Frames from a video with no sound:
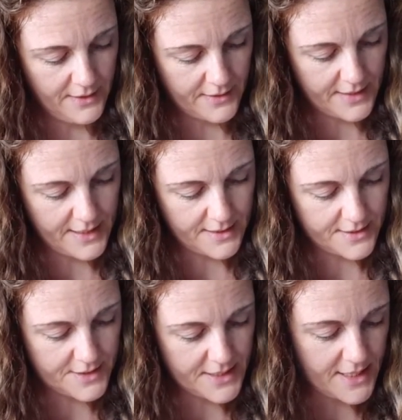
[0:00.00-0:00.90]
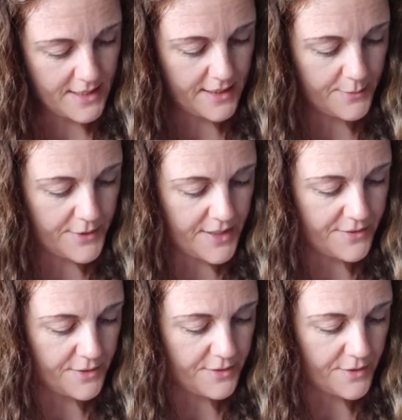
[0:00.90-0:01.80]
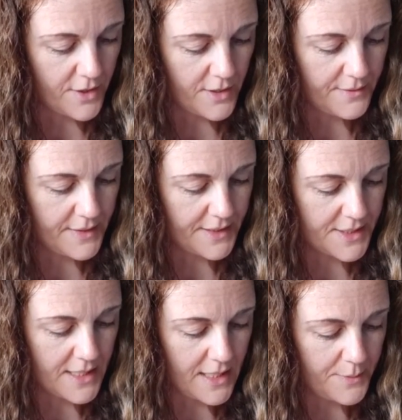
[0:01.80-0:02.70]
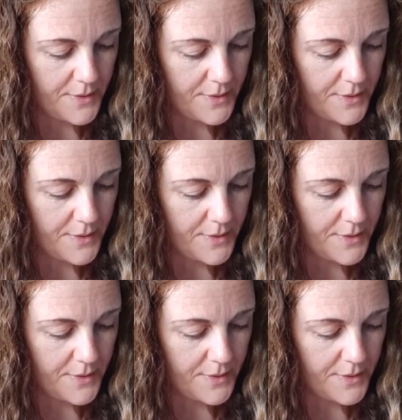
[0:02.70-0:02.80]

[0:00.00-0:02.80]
Okay, today I am grateful for, at the top